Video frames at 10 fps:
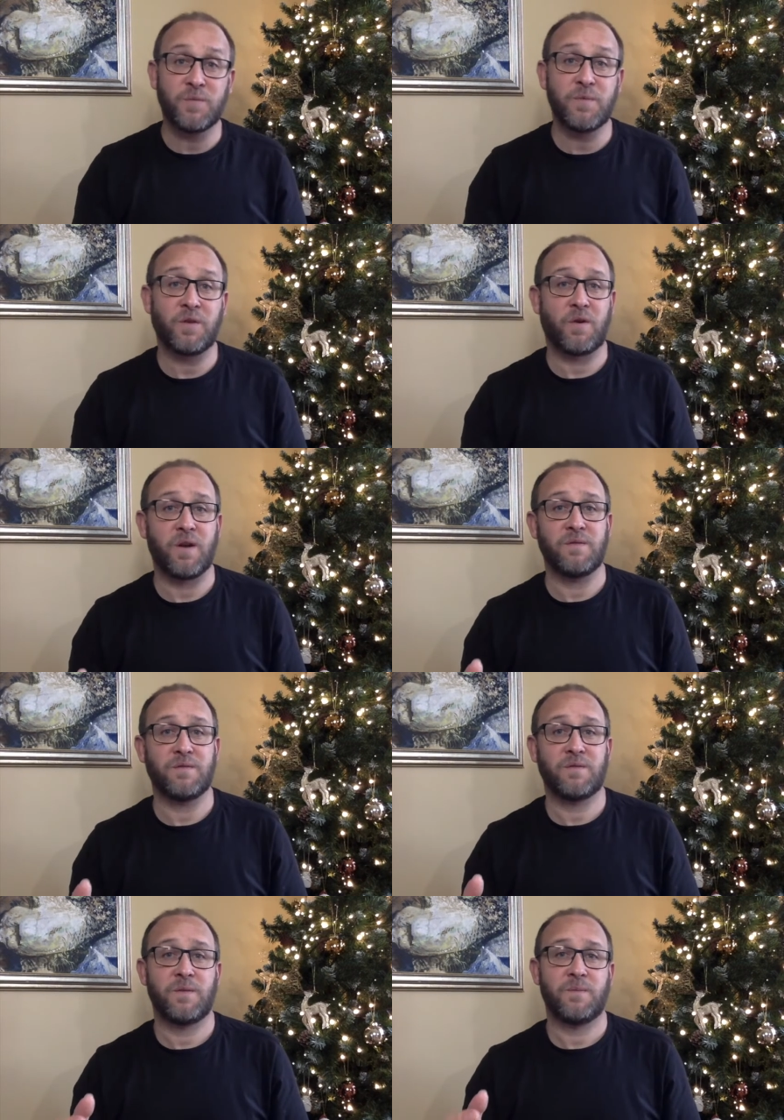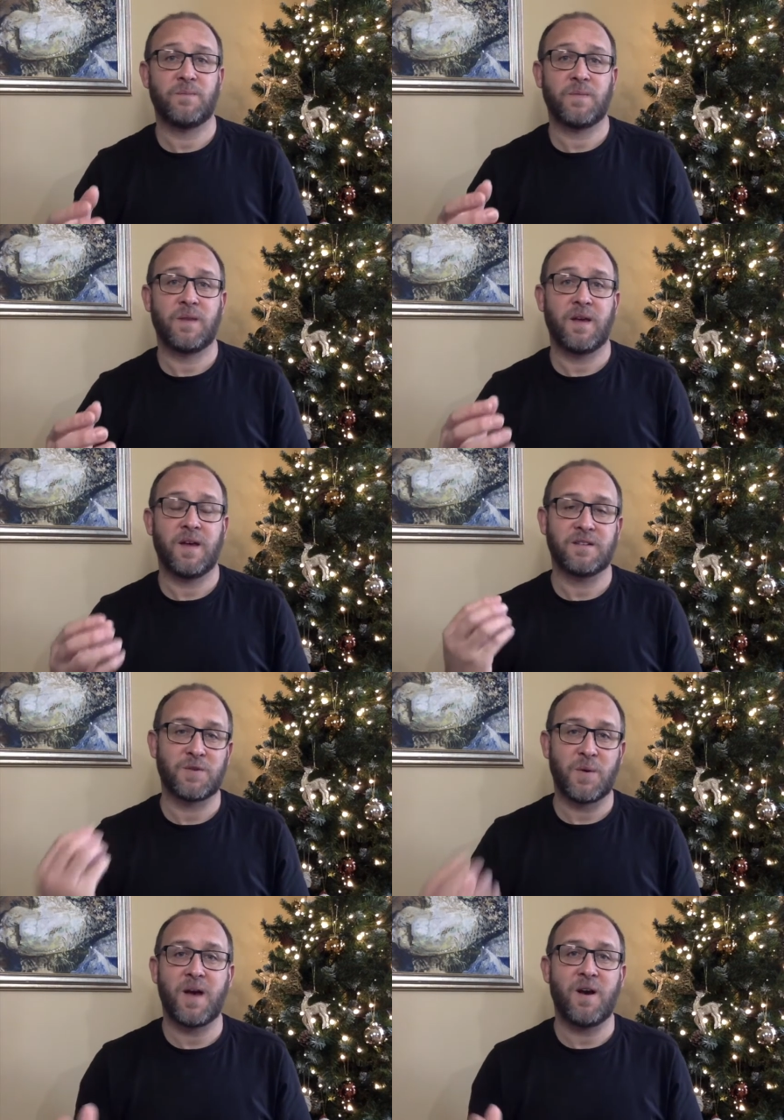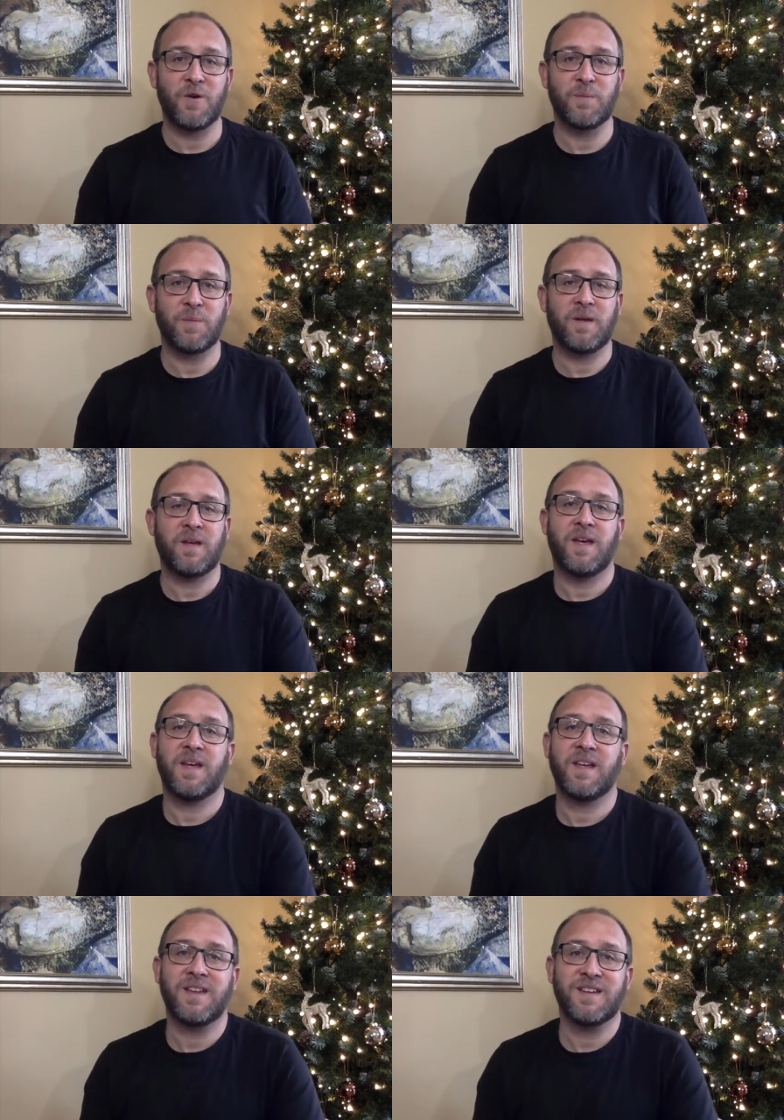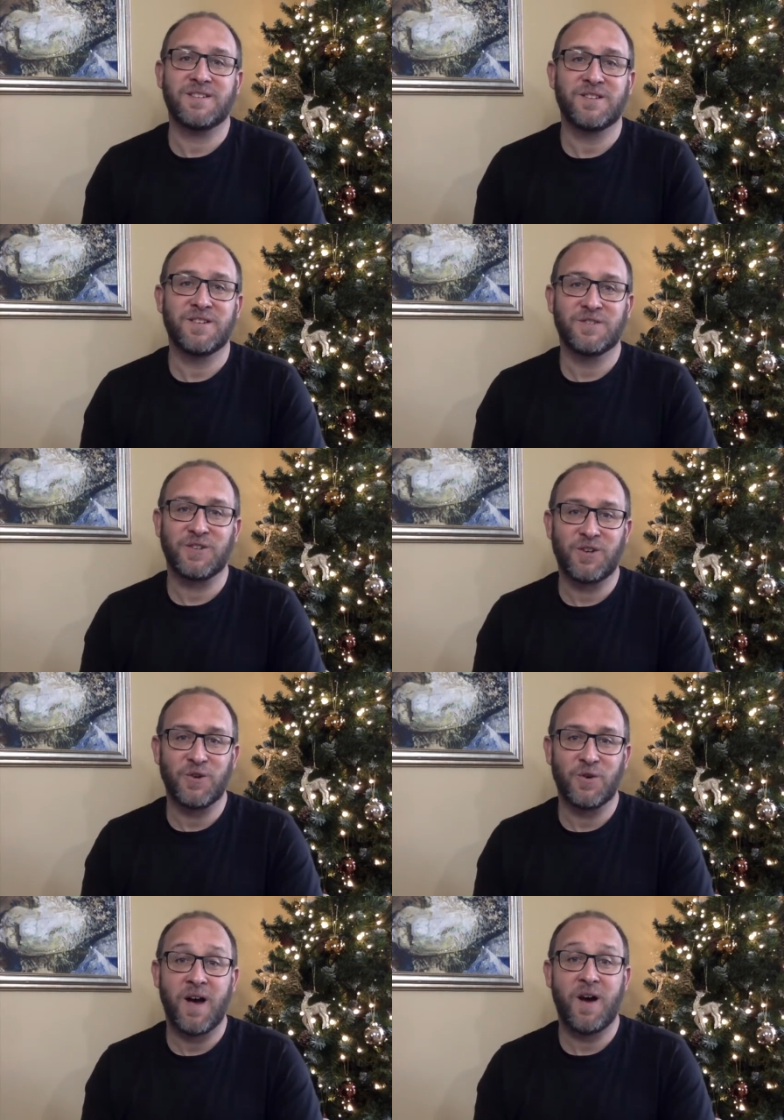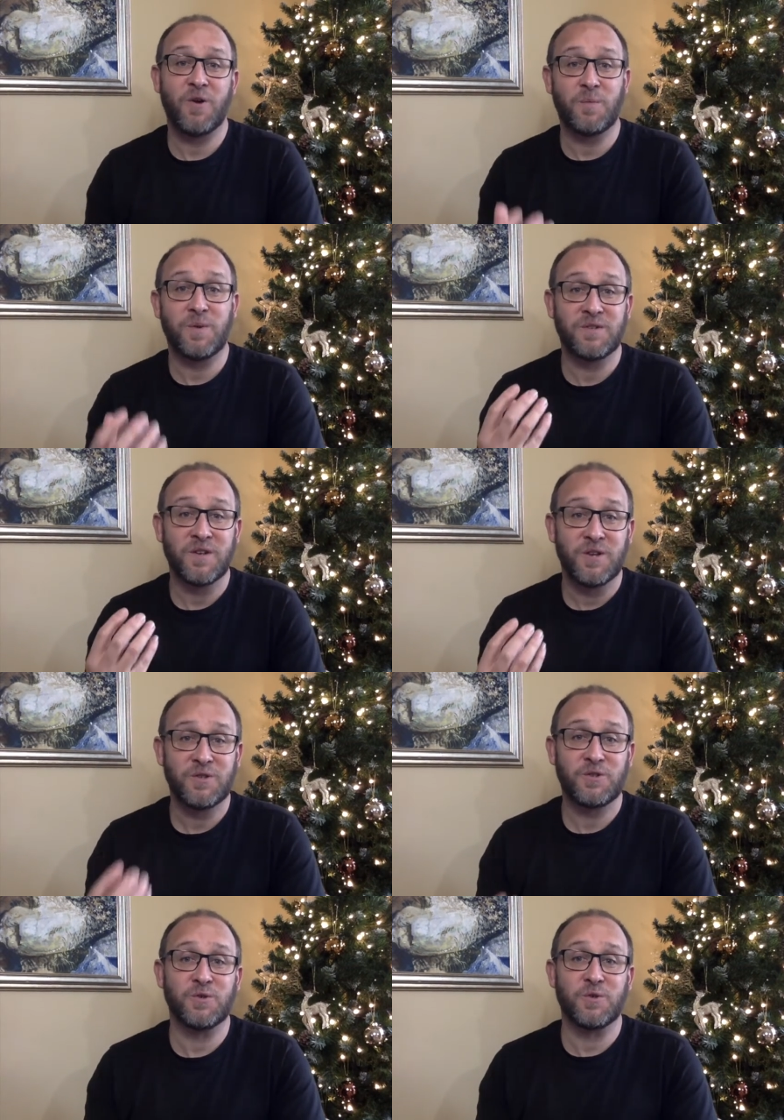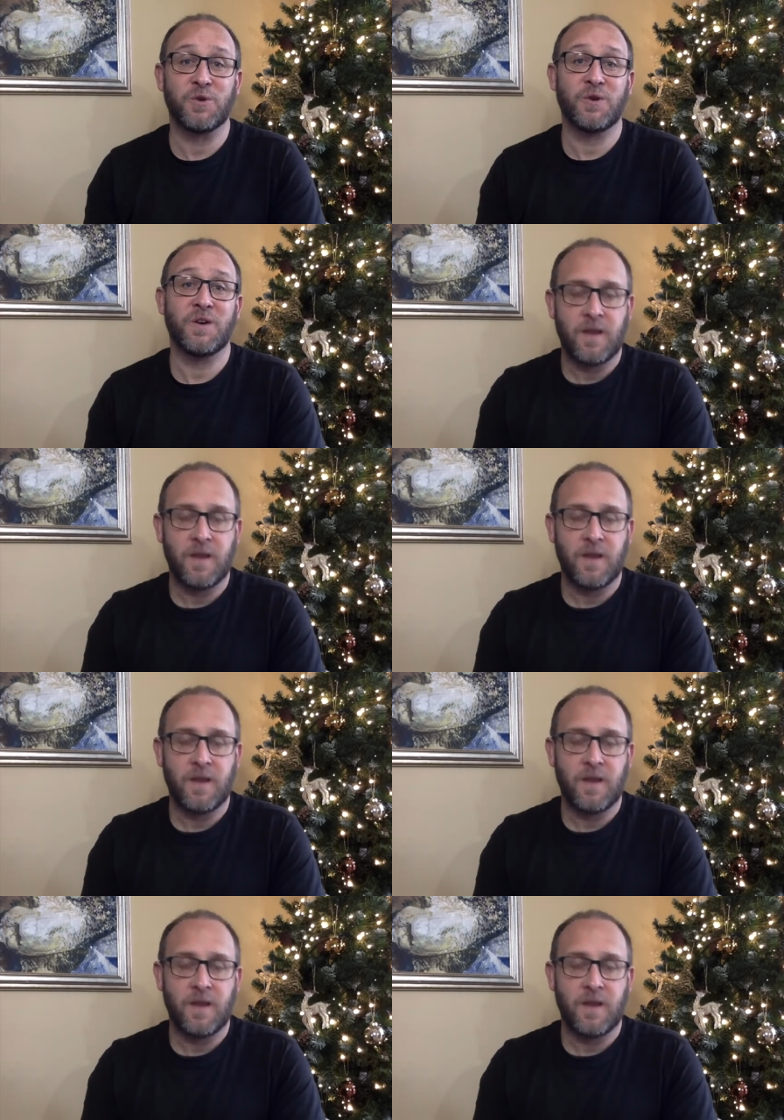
from the grave. And so our hope is secure, our hope is sure.